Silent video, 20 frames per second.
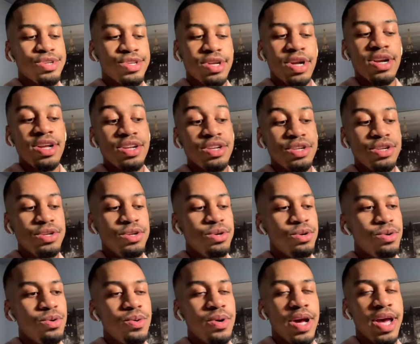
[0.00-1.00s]
studying to
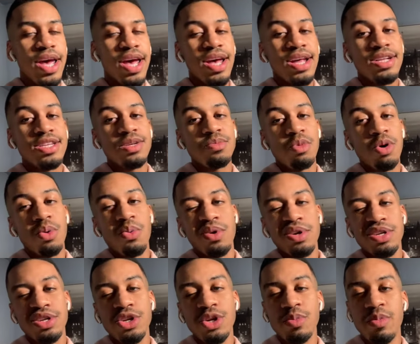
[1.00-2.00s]
do and some more
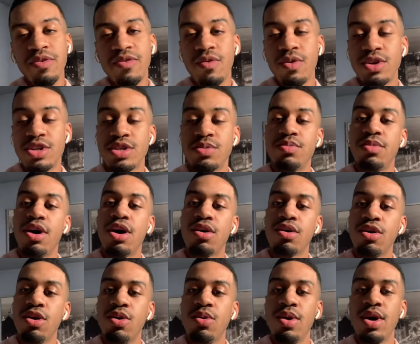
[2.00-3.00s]
work to do before
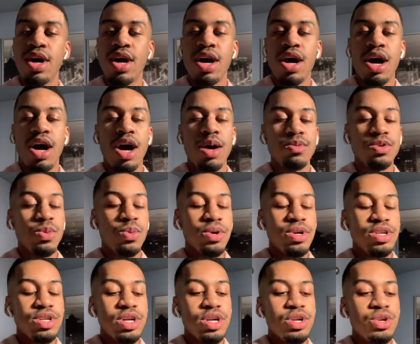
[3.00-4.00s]
tomorrow. Um, so we're
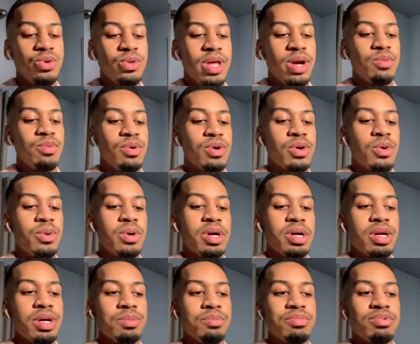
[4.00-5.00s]
just going to do that real
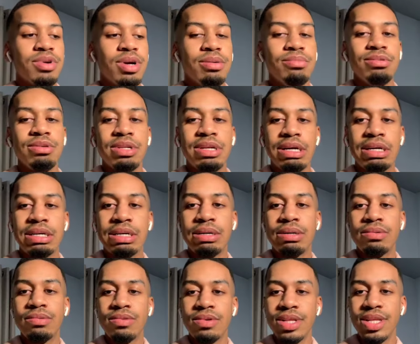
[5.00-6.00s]
quick and probably knock
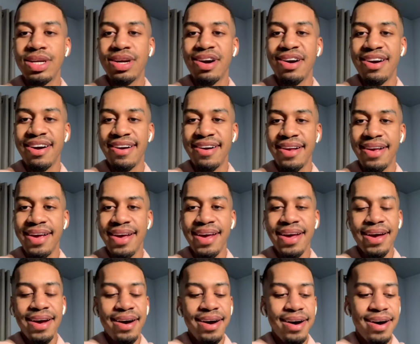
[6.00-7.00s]
out really hard.
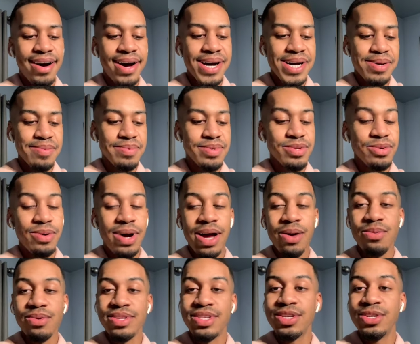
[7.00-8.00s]
Um, so I
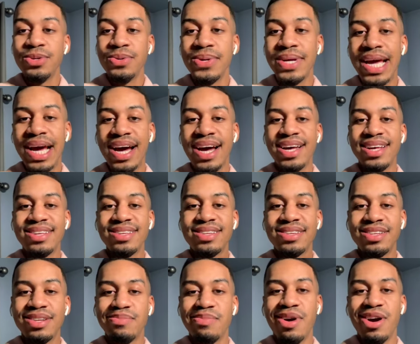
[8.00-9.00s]
will see you guys
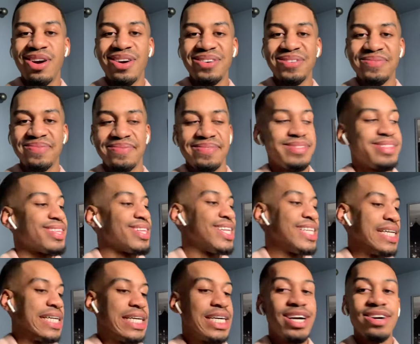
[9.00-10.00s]
tomorrow.
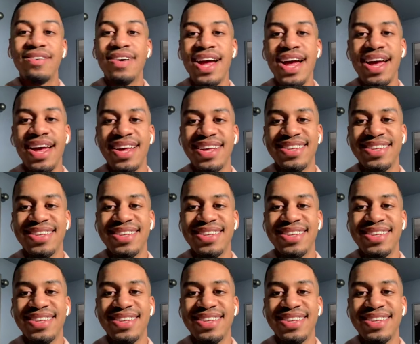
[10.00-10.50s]
All right.